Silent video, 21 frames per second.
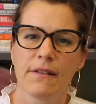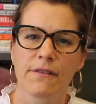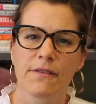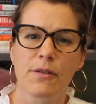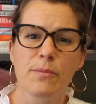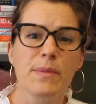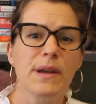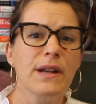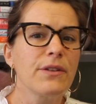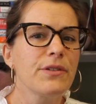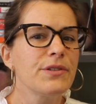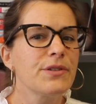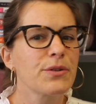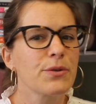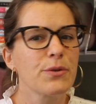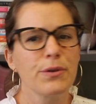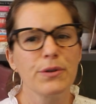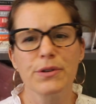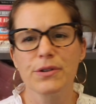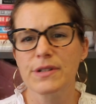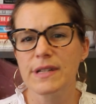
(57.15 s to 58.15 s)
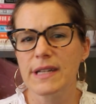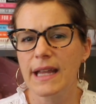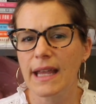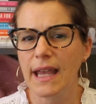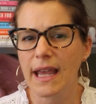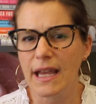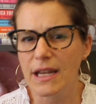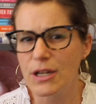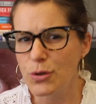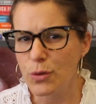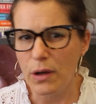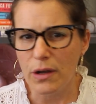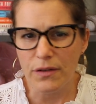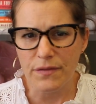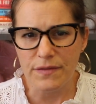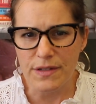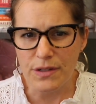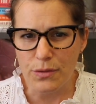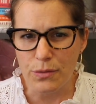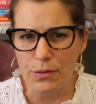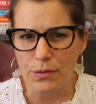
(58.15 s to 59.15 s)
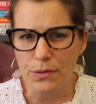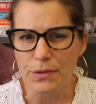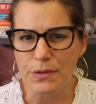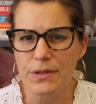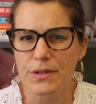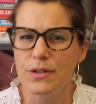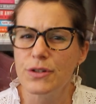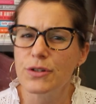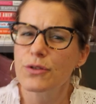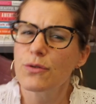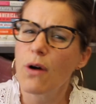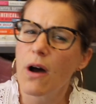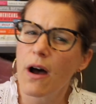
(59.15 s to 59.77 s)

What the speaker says: For middle schoolers at K-12 schools, too